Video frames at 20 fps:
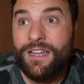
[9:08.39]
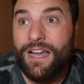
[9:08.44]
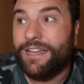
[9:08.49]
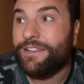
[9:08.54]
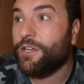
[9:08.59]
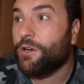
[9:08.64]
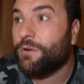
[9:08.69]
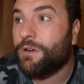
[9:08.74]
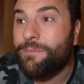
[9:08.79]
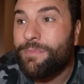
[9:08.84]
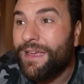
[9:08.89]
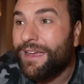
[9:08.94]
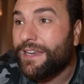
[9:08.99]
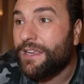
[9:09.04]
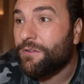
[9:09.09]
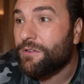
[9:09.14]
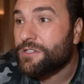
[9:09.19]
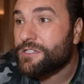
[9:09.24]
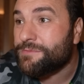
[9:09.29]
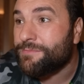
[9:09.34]
I don't want to be
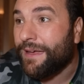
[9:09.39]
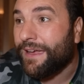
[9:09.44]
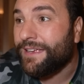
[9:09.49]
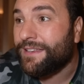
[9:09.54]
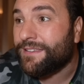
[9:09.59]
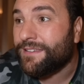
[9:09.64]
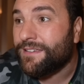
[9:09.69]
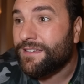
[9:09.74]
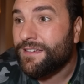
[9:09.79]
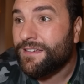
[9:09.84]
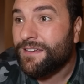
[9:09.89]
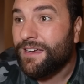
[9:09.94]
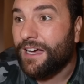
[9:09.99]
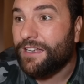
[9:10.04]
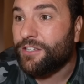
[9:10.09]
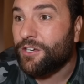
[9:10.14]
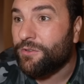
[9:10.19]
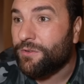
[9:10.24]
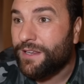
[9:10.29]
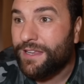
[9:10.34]
anyone's mate. I
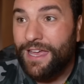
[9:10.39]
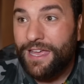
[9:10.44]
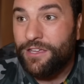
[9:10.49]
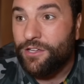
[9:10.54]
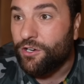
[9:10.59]
don't want to get